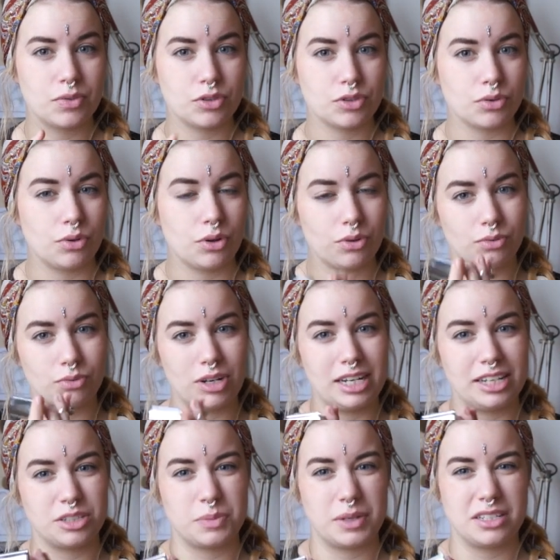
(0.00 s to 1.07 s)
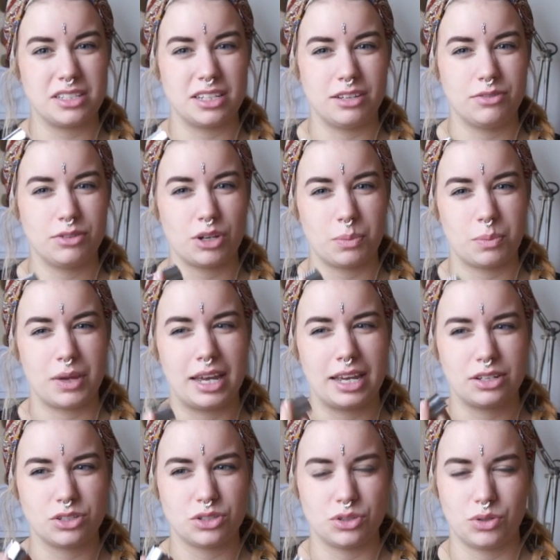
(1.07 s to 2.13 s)
So not really expensive
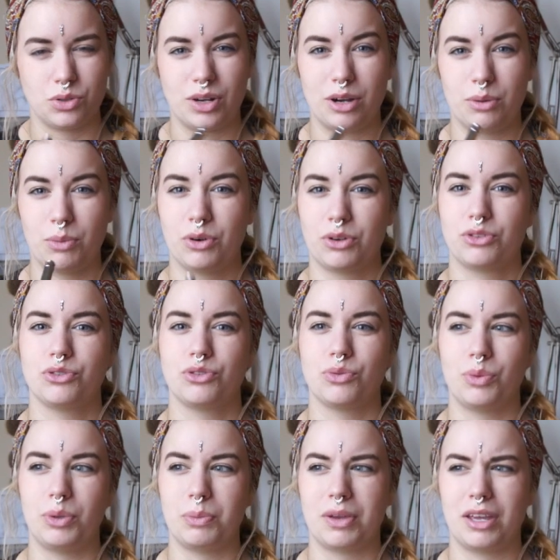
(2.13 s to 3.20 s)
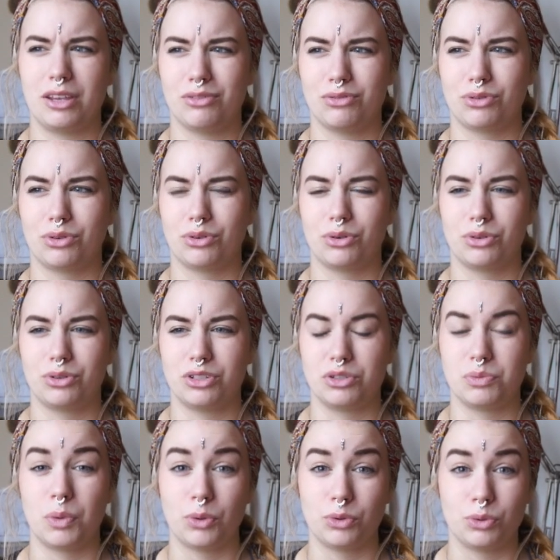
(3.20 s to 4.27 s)
compared to how much we pay for
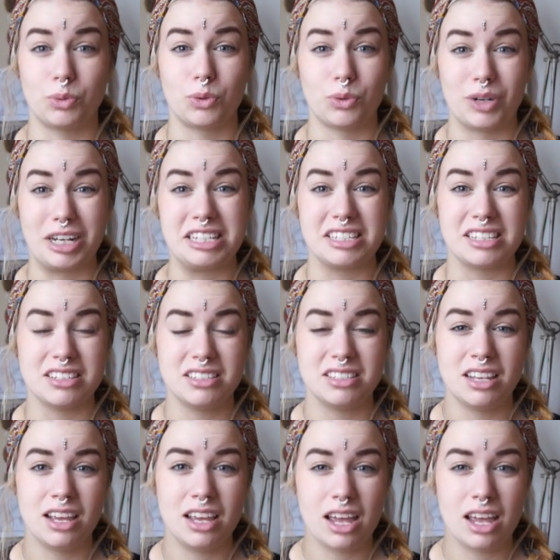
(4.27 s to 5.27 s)
disposable razors.